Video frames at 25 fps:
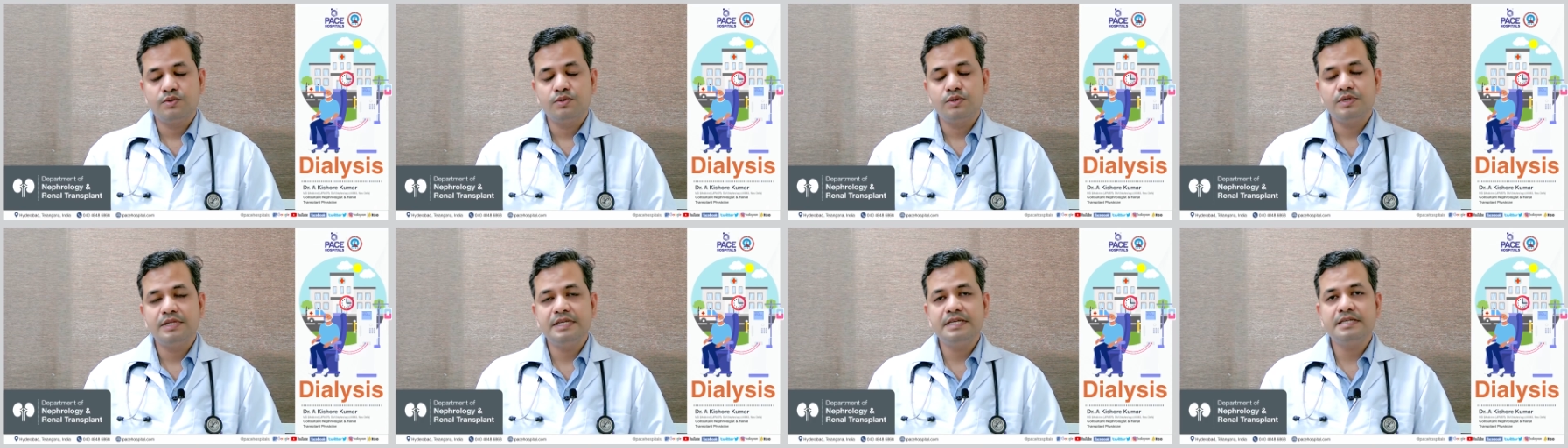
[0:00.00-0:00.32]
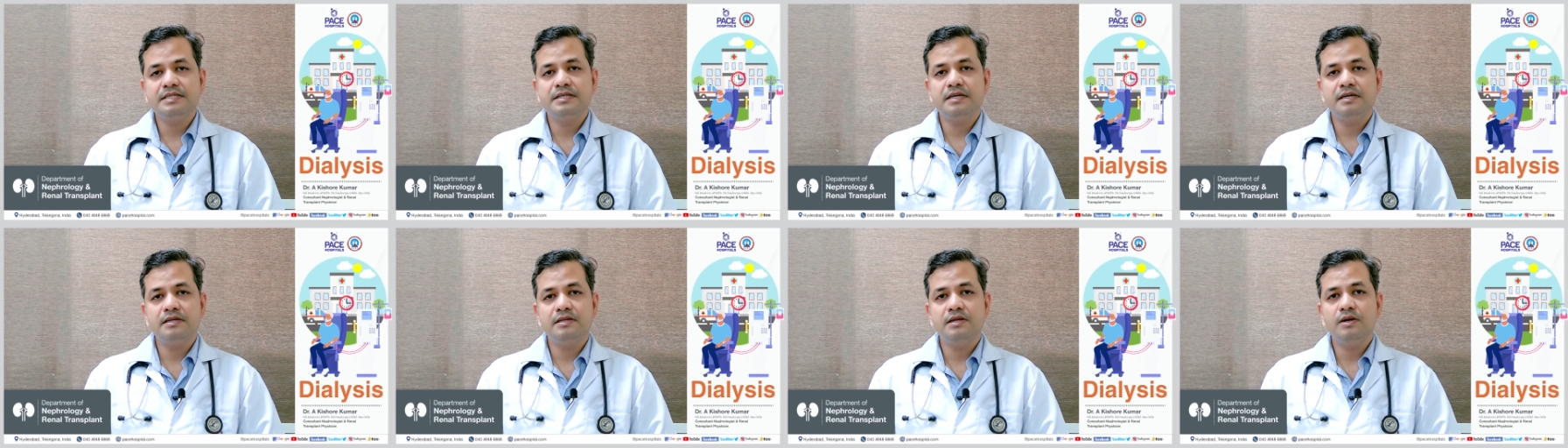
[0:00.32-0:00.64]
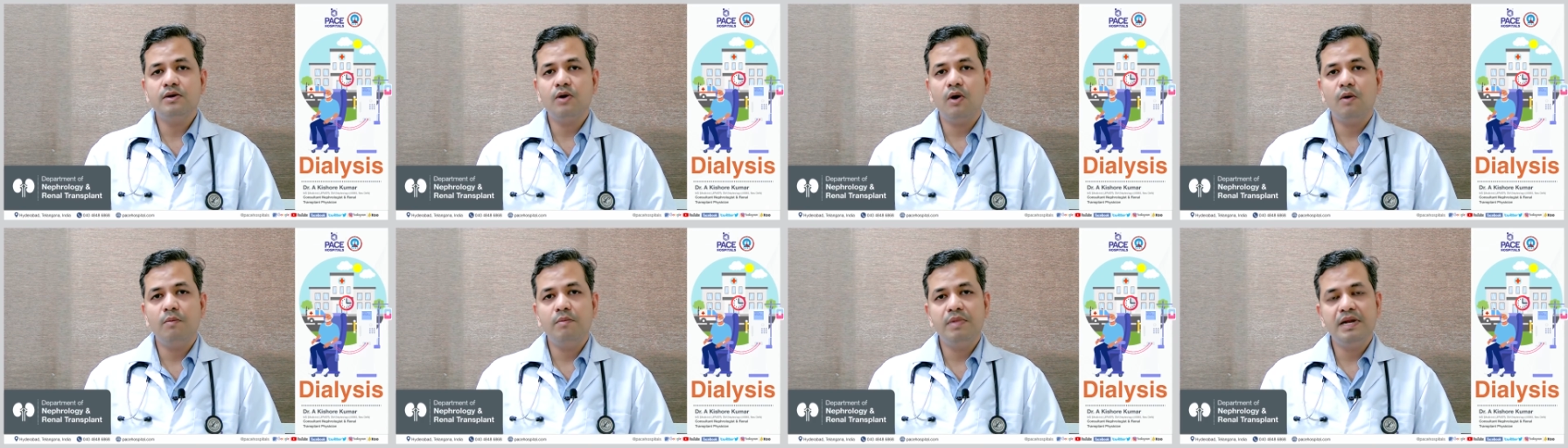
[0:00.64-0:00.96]
So these are
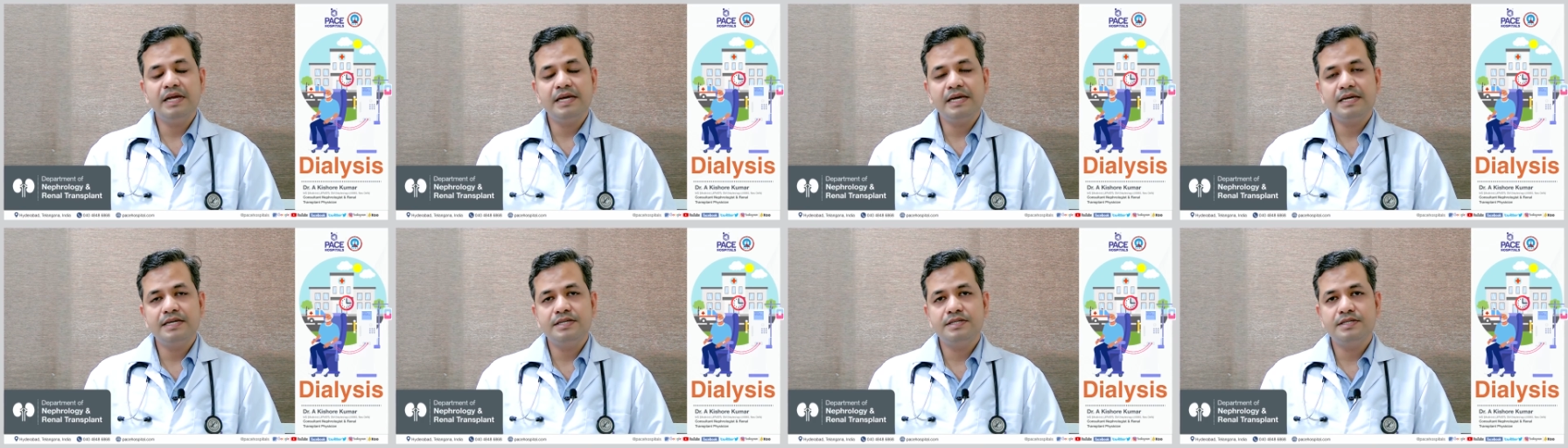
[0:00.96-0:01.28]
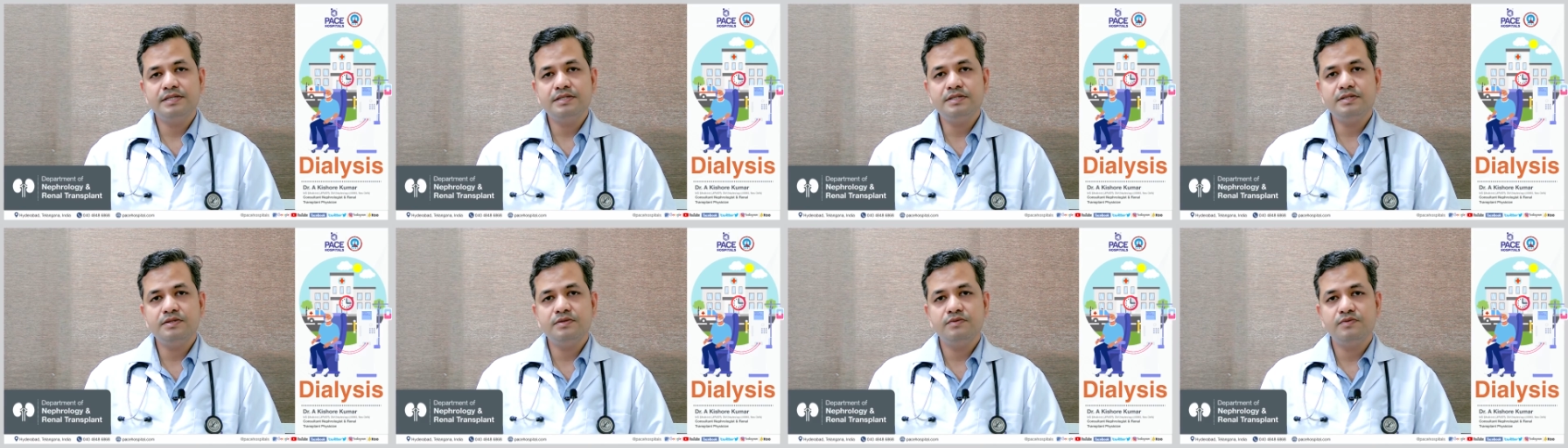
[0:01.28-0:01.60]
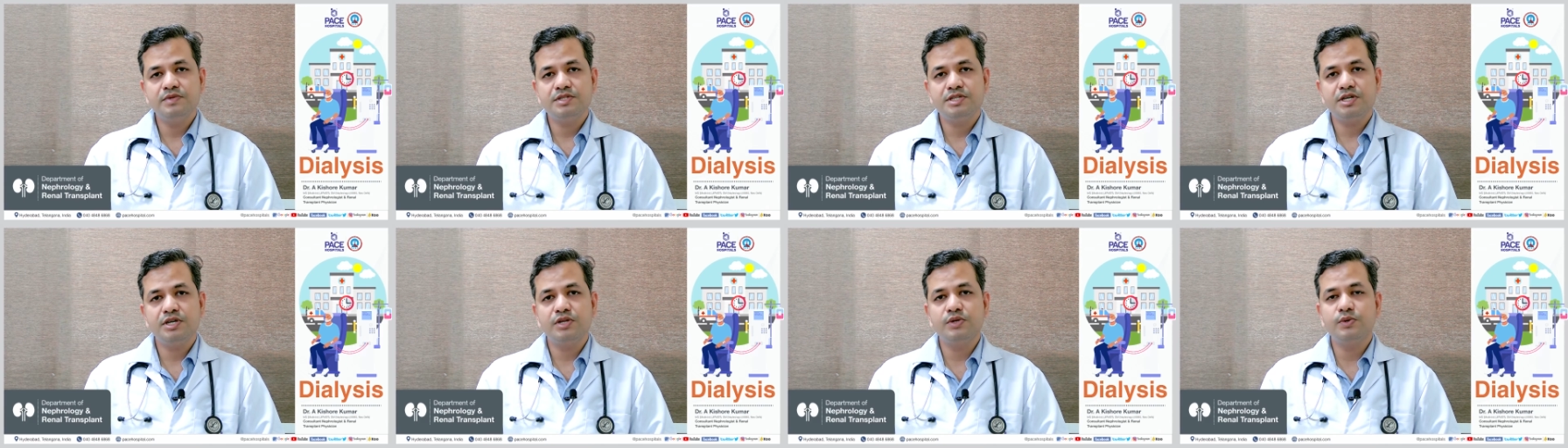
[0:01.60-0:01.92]
the complications
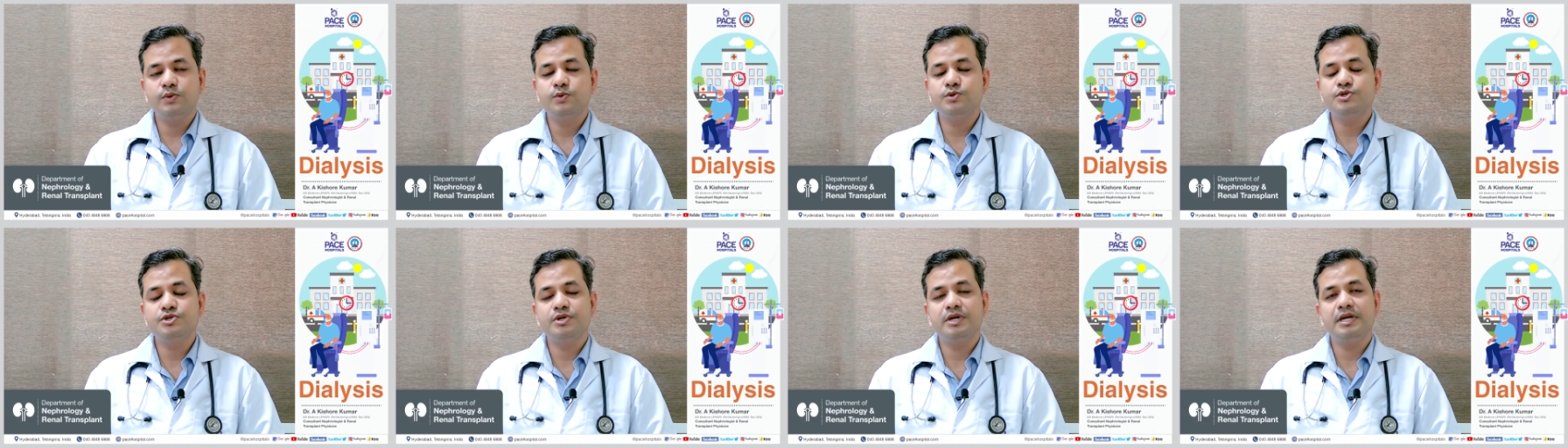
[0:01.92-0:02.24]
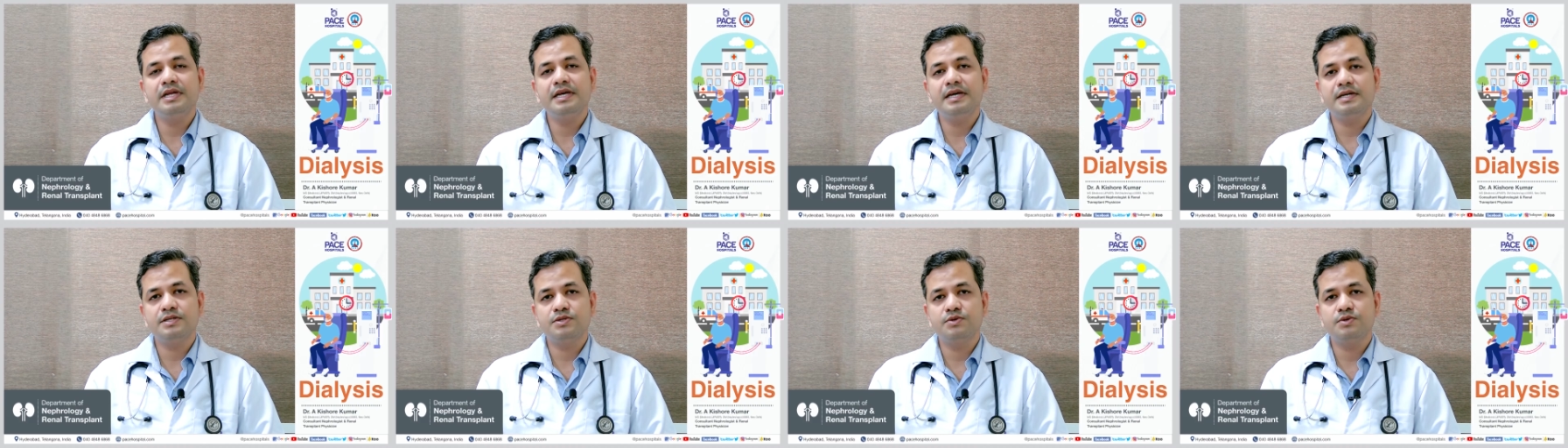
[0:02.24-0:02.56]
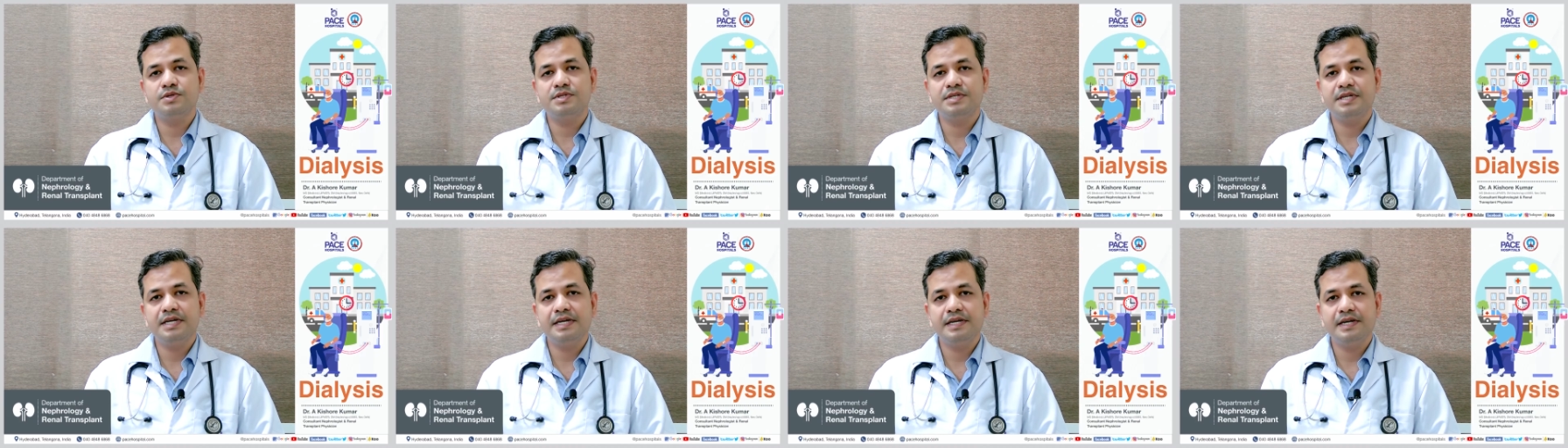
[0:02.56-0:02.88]
which are usually
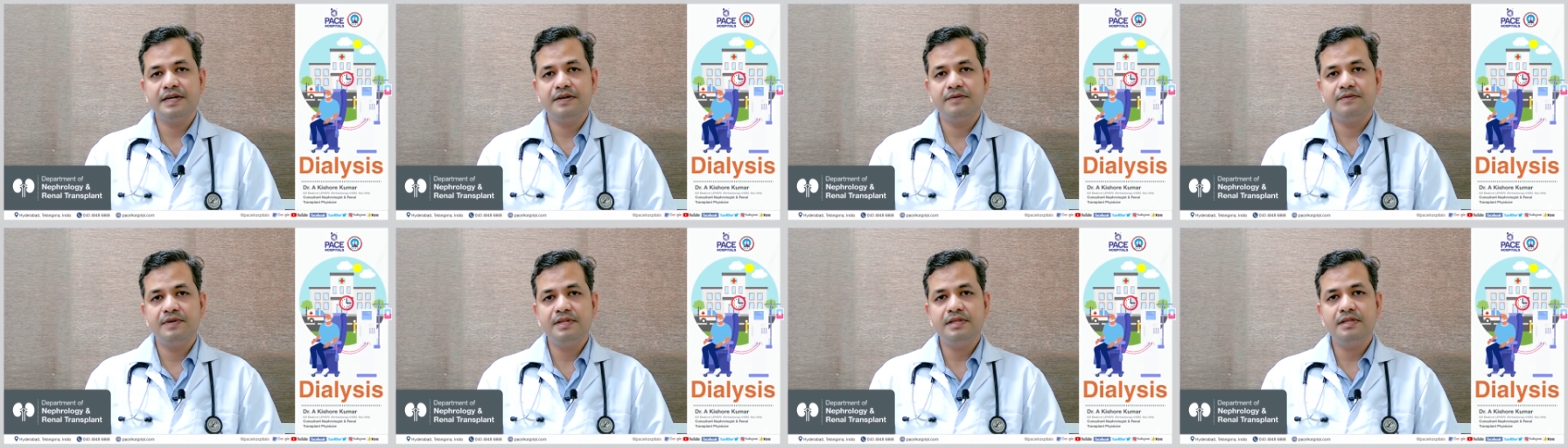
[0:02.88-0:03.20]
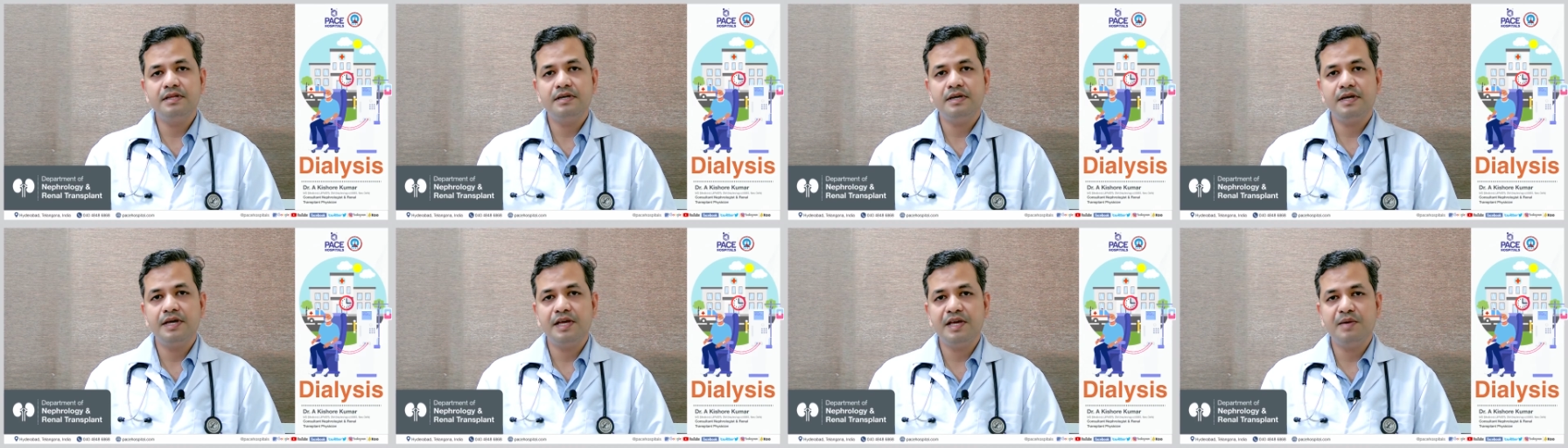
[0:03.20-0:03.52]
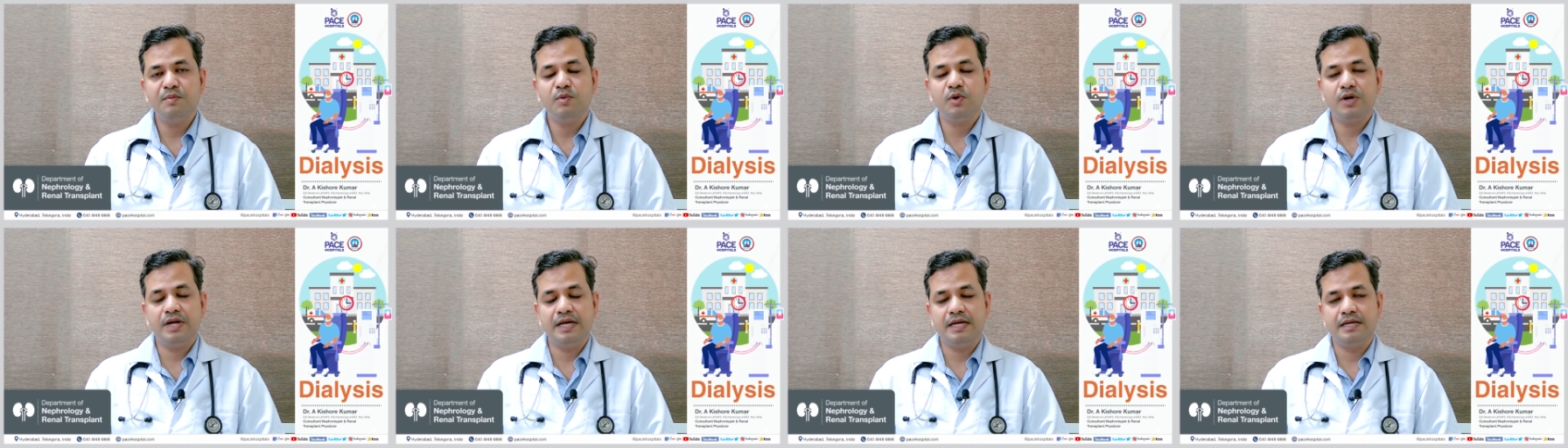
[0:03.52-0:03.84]
associated with
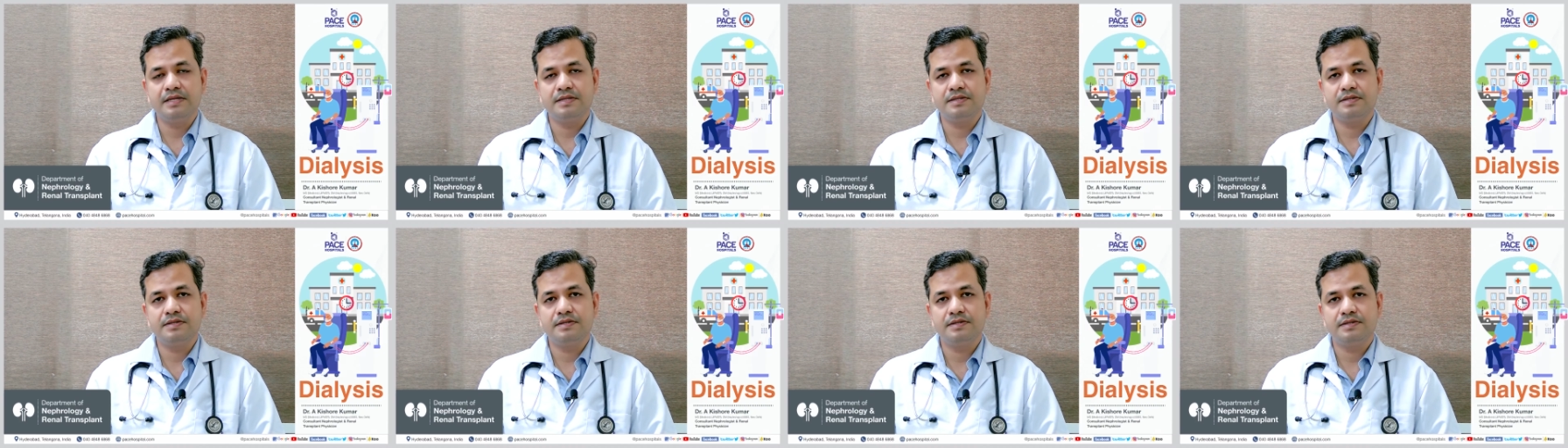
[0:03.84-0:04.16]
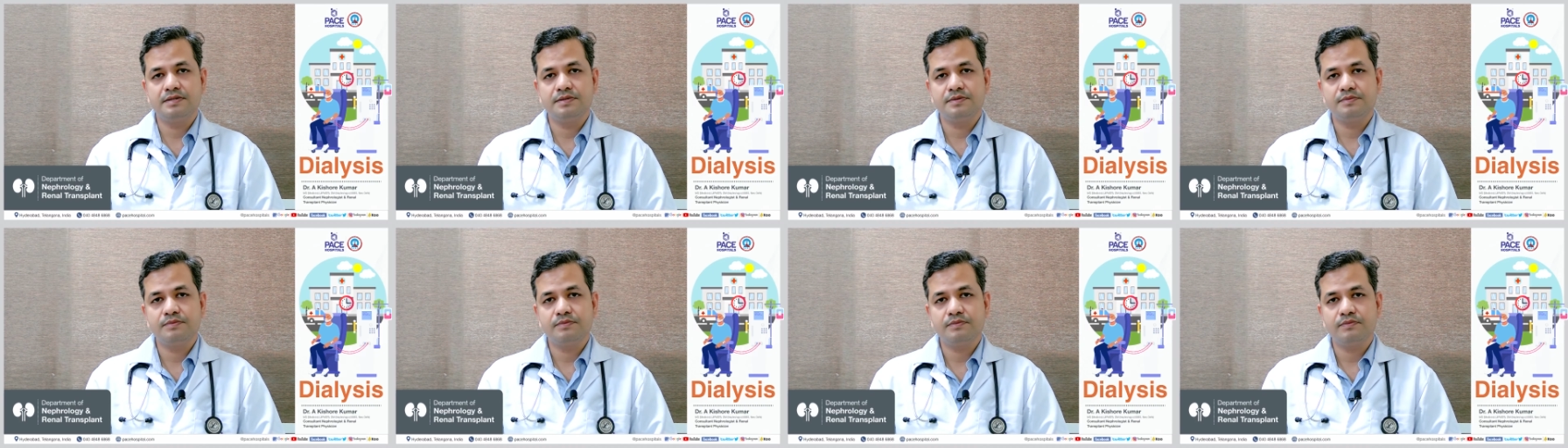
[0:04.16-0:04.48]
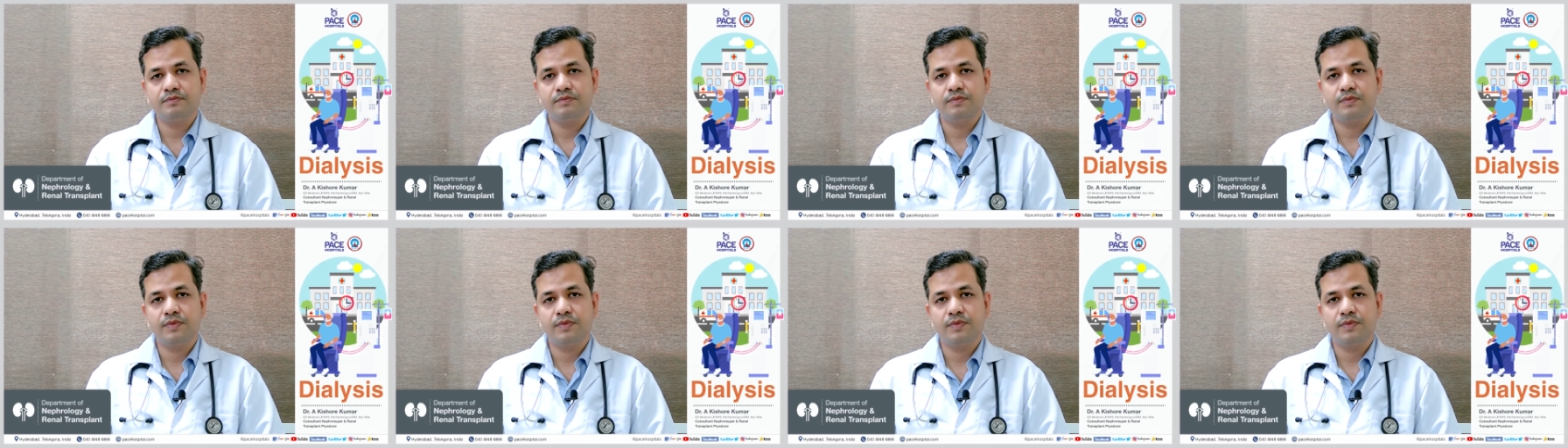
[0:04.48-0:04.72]
hemodialysis.